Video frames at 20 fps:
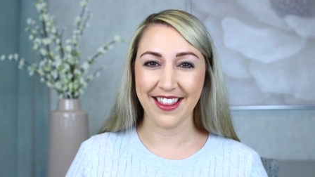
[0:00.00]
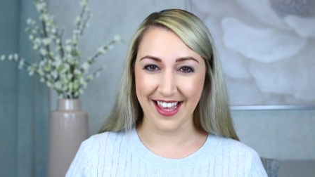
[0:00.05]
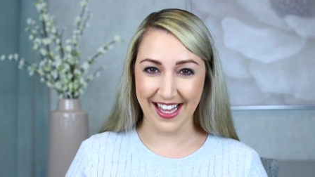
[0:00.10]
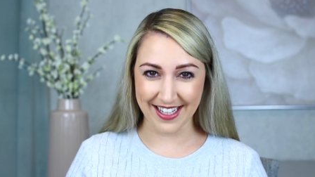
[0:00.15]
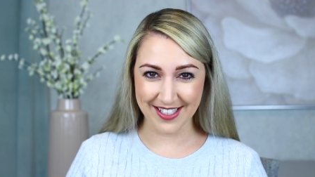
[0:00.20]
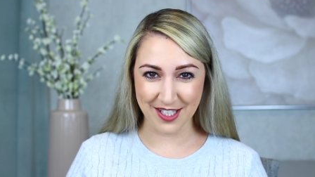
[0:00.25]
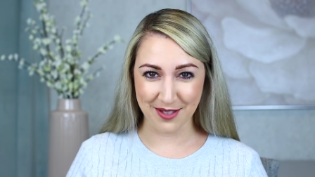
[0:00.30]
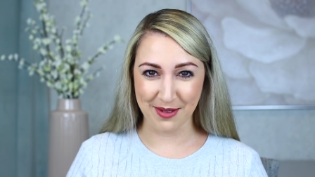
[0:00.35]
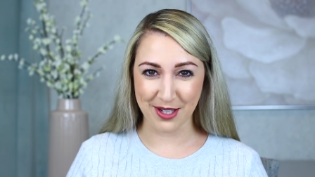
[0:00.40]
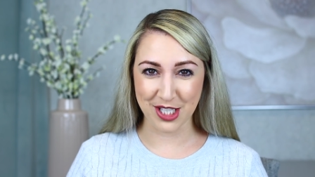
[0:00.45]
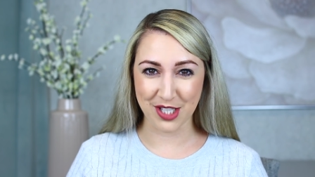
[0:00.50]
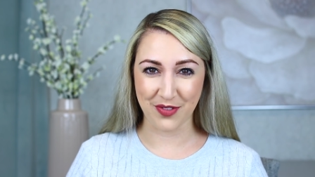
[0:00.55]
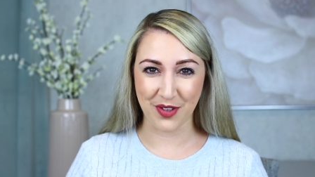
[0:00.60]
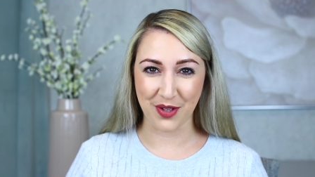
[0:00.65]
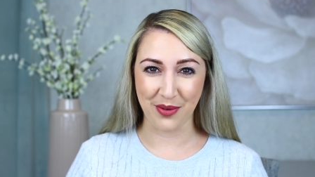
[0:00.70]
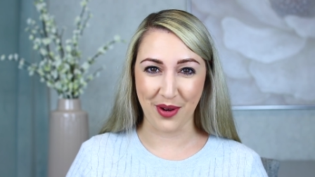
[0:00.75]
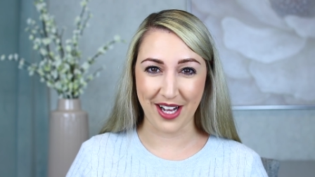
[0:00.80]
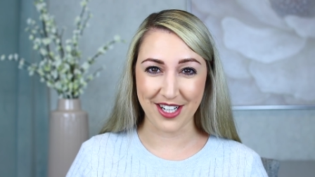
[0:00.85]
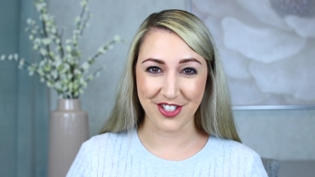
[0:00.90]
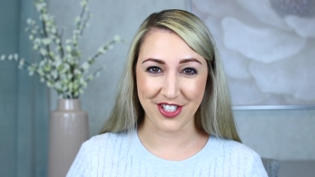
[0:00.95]
Thanks so much
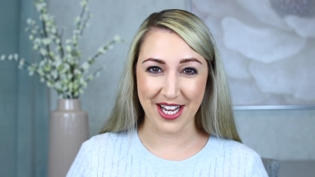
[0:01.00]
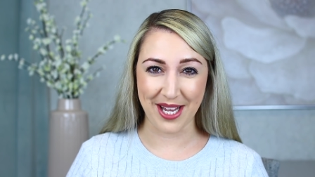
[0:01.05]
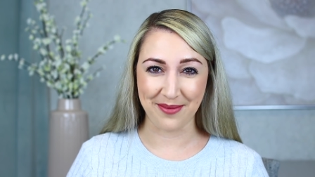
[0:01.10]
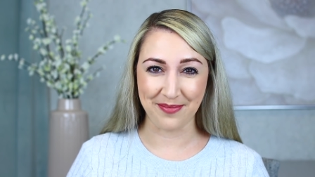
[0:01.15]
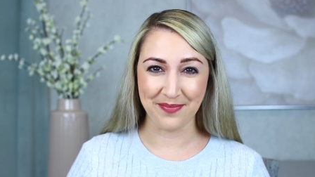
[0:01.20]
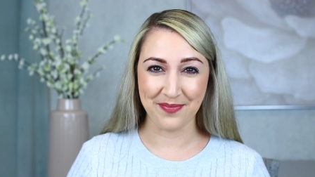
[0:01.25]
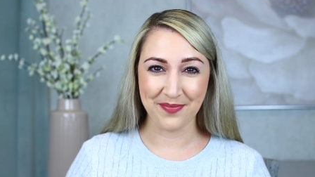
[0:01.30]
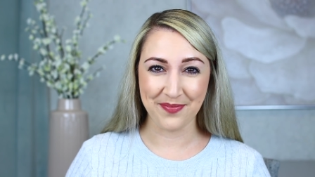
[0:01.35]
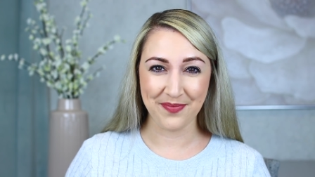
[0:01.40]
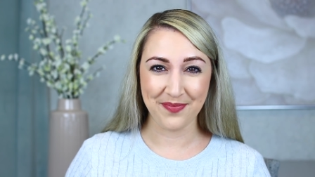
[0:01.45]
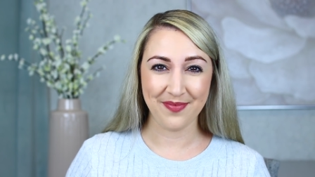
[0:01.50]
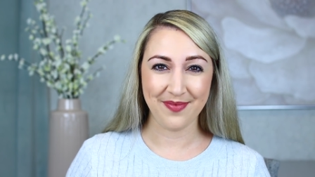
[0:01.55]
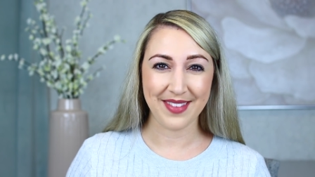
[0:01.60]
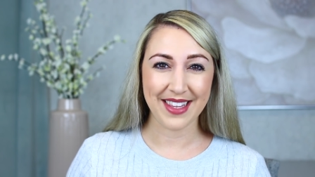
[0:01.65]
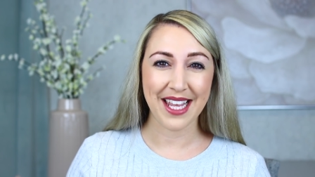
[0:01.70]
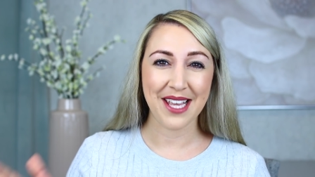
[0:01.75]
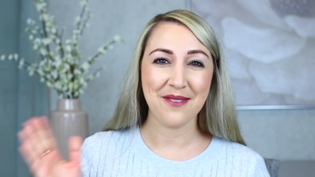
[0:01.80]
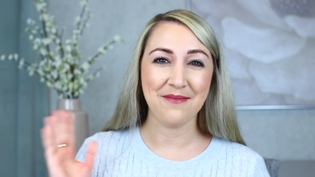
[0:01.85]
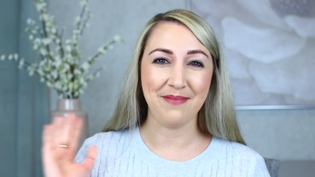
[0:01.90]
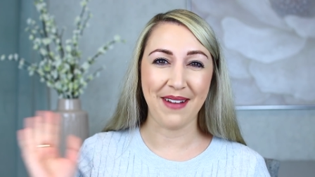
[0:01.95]
for watching.
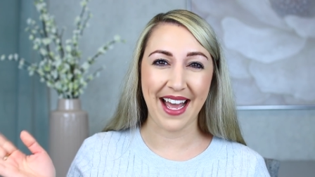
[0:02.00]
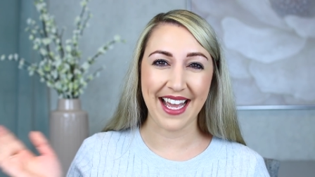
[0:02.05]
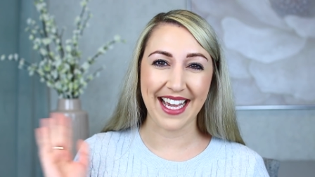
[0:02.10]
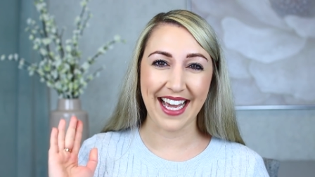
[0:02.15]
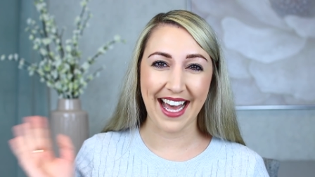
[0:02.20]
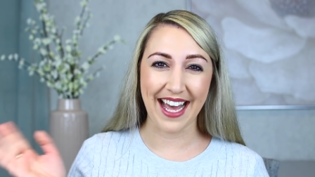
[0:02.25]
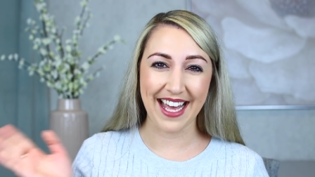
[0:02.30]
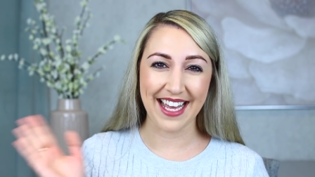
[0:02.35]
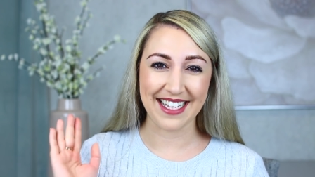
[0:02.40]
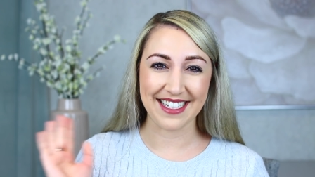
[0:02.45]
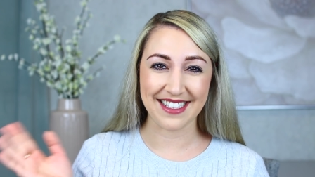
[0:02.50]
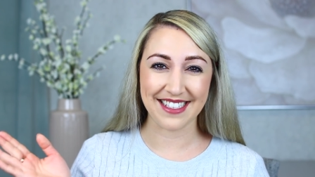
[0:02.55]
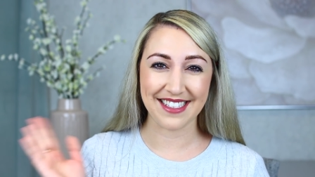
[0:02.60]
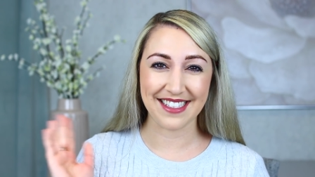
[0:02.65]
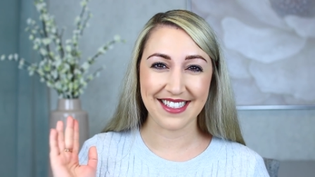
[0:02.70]
Bye guys.